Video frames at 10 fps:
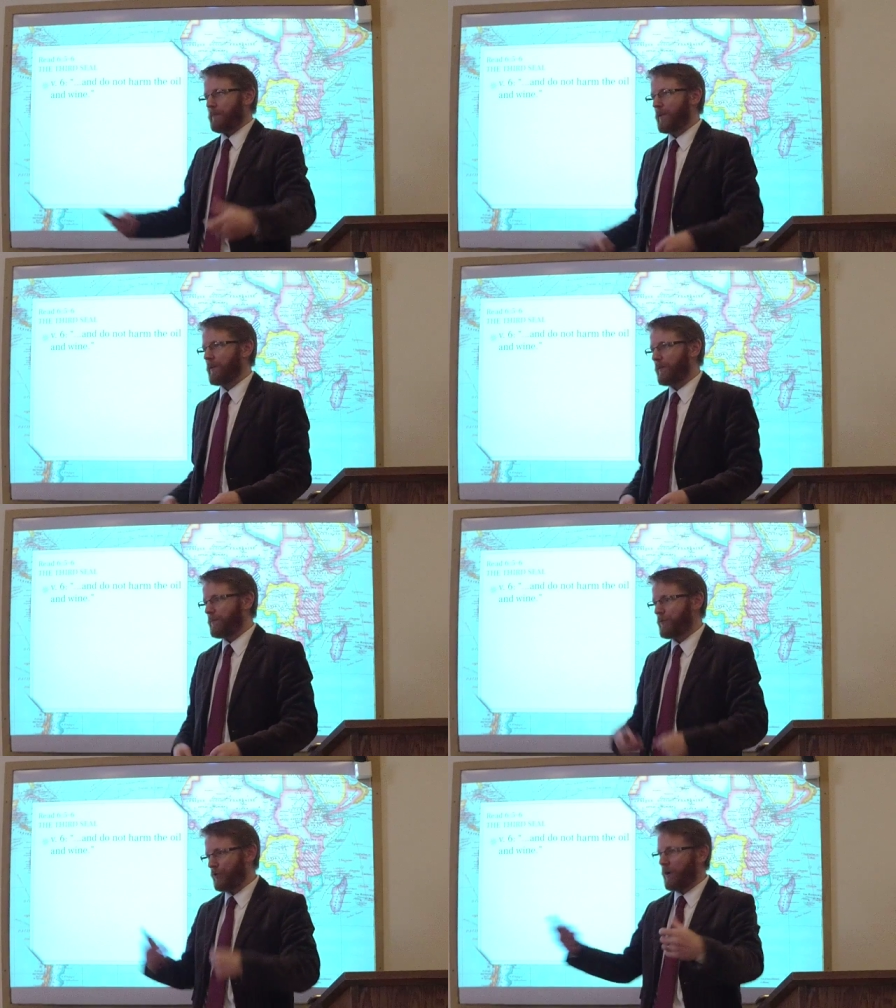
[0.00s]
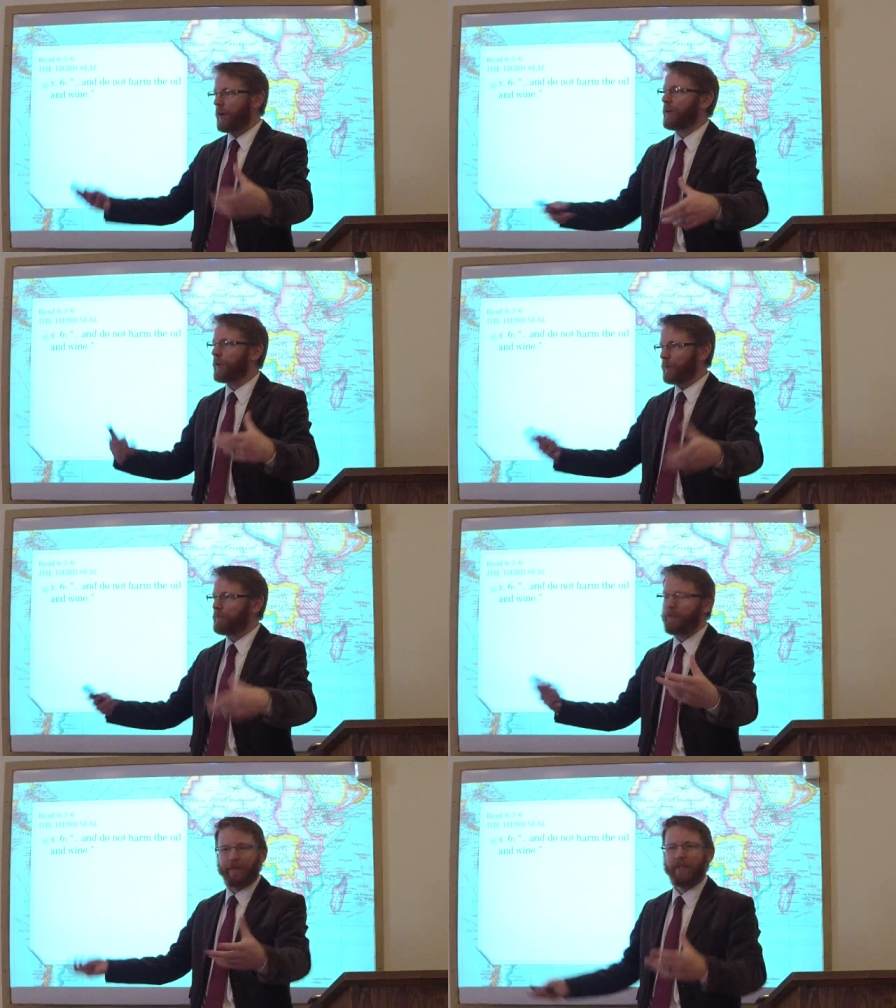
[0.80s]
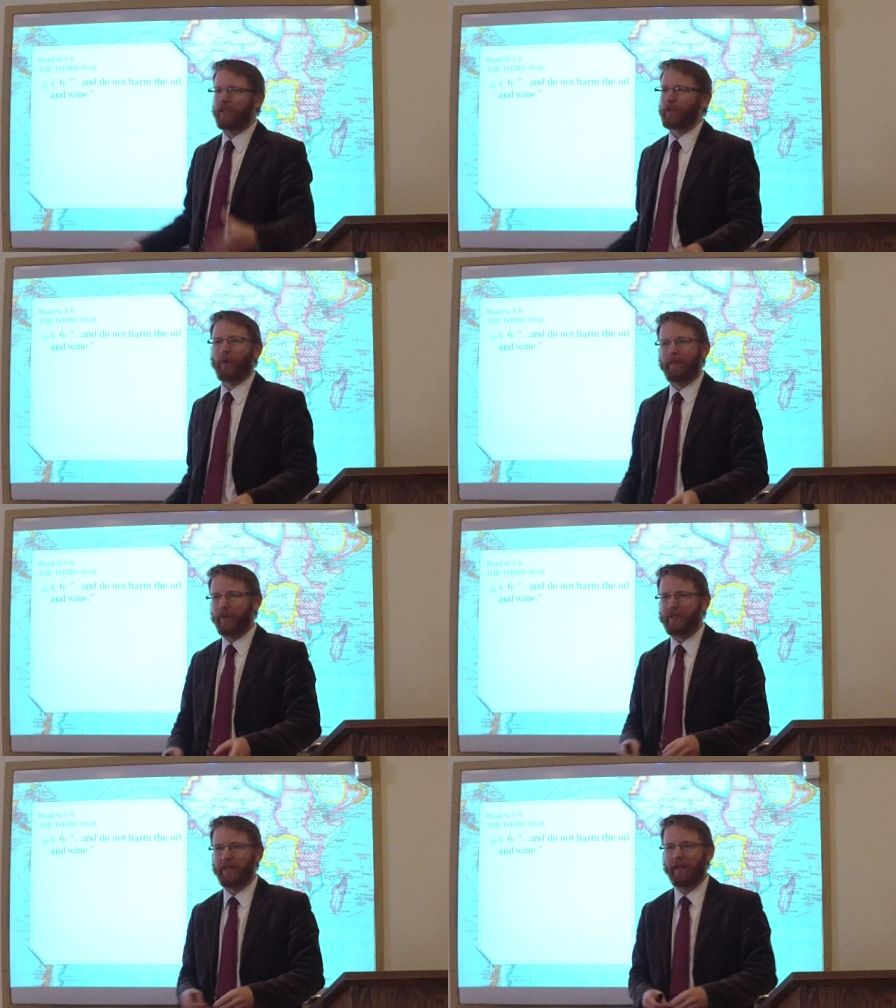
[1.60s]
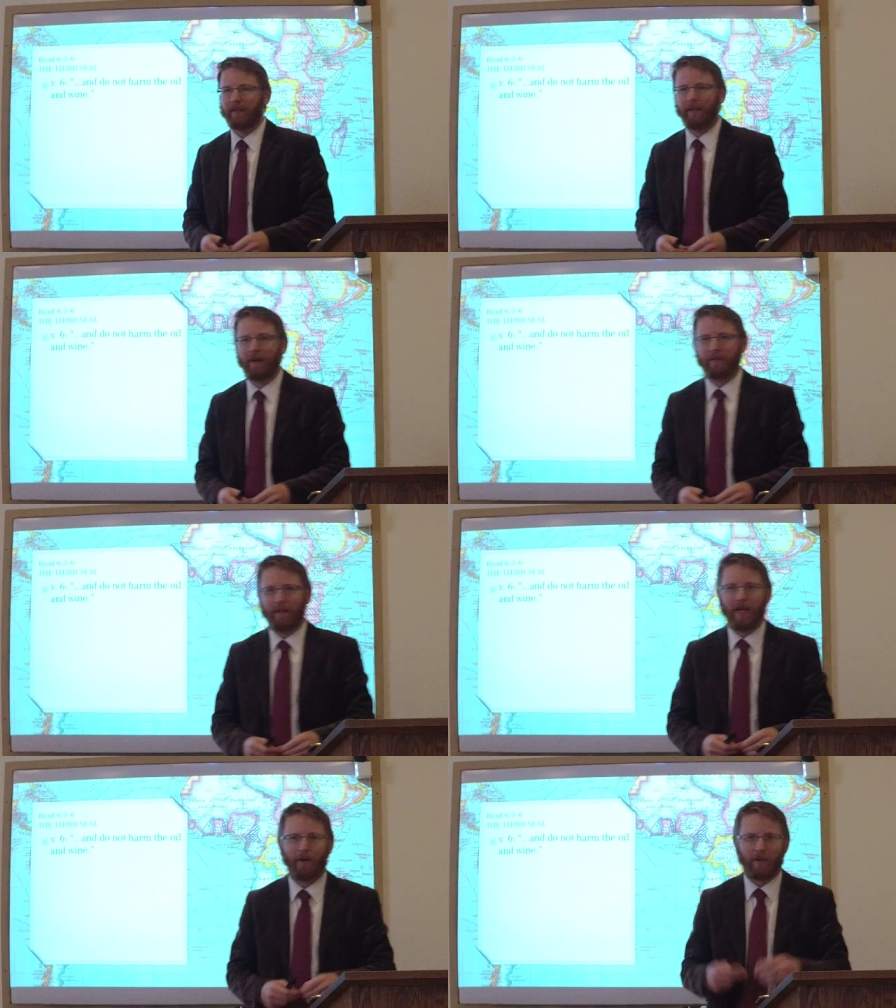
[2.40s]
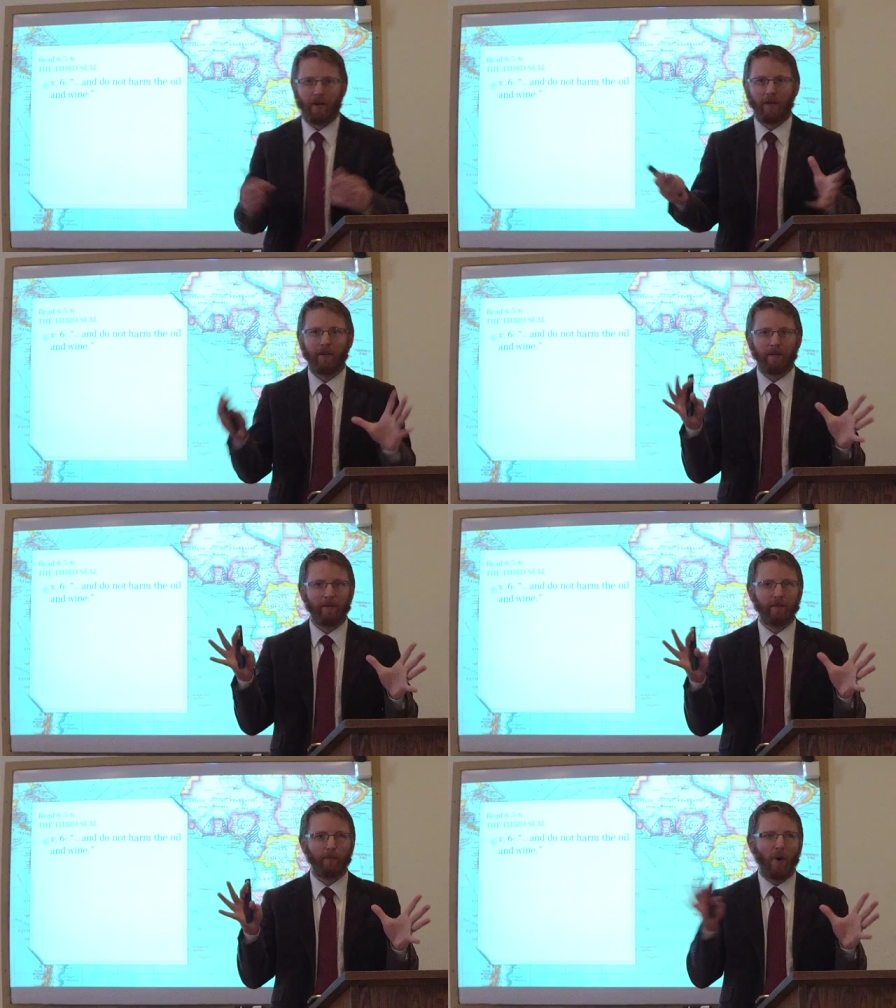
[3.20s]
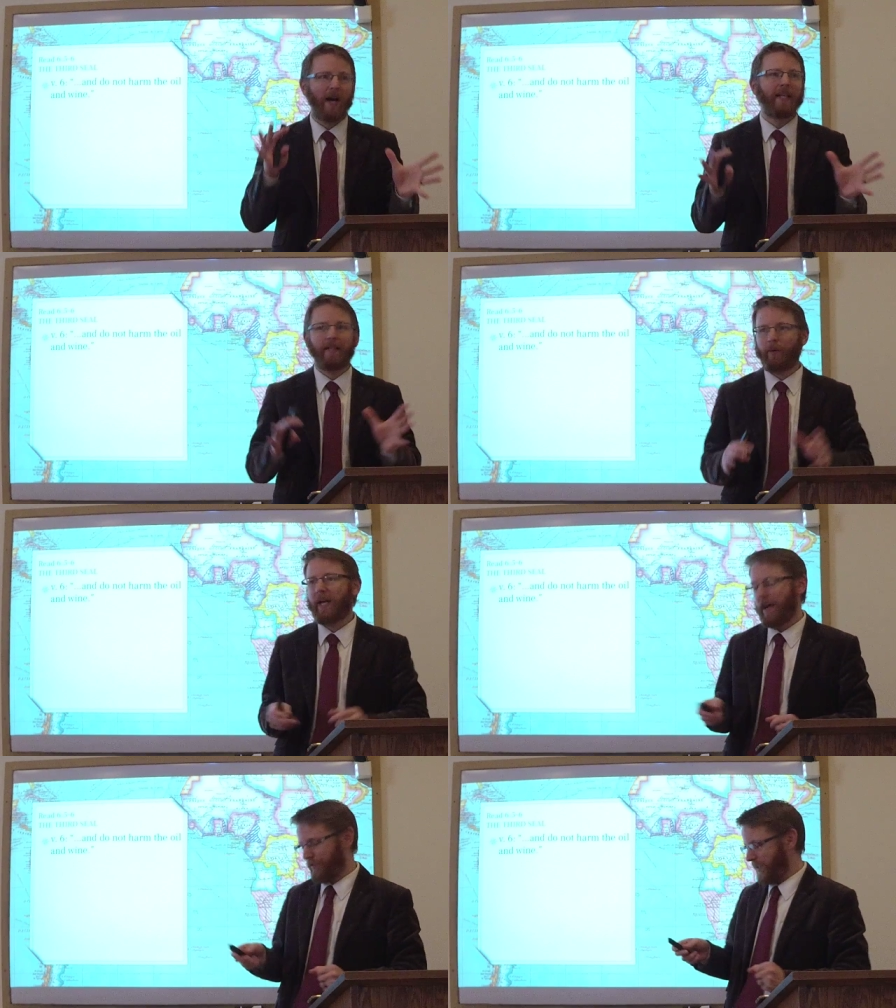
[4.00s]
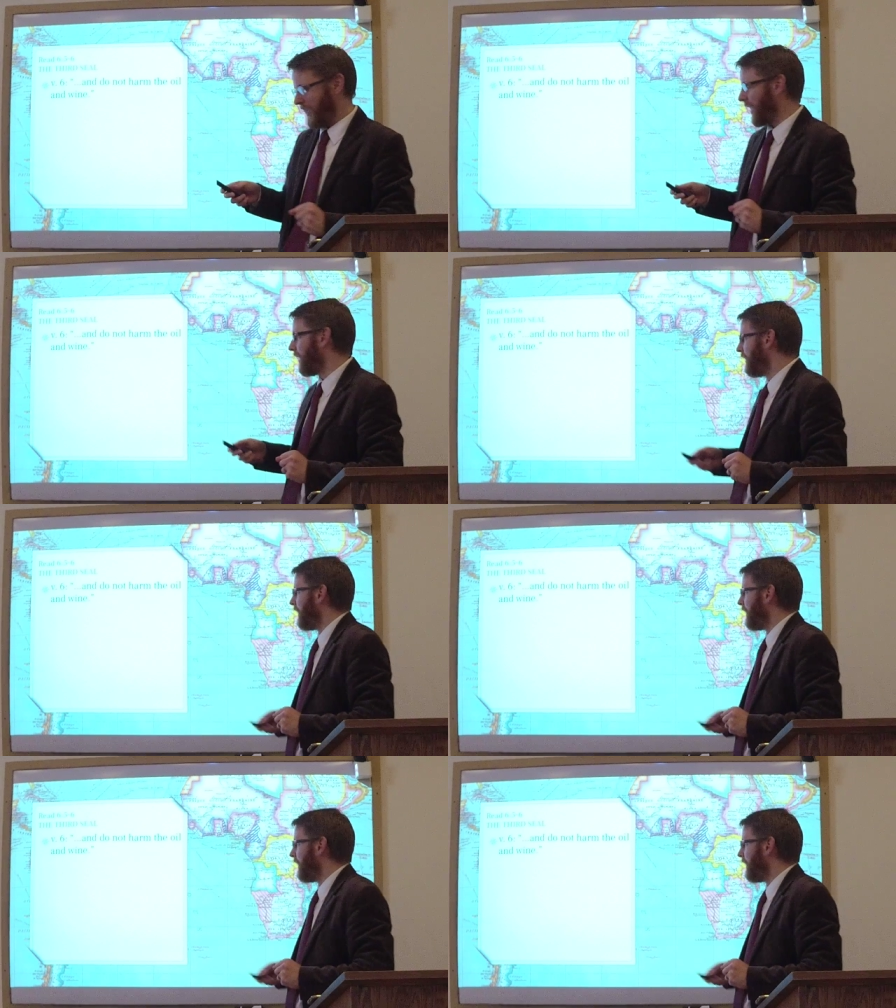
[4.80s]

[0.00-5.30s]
the stronger 15 to 20% uh, alcohol wine that we have today.